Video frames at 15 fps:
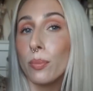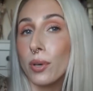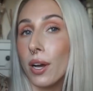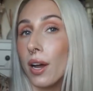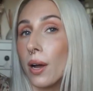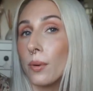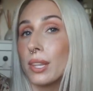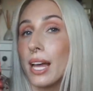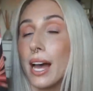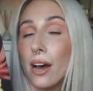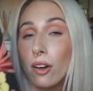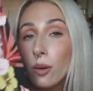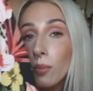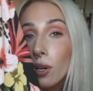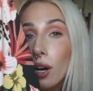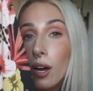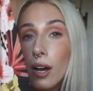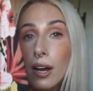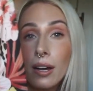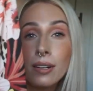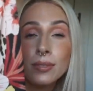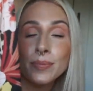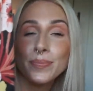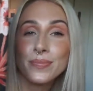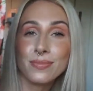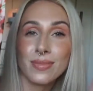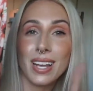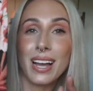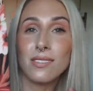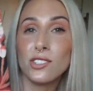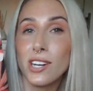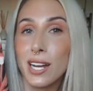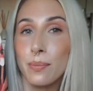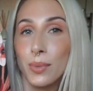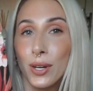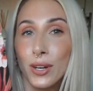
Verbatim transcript: a bra, without a bra. I've tried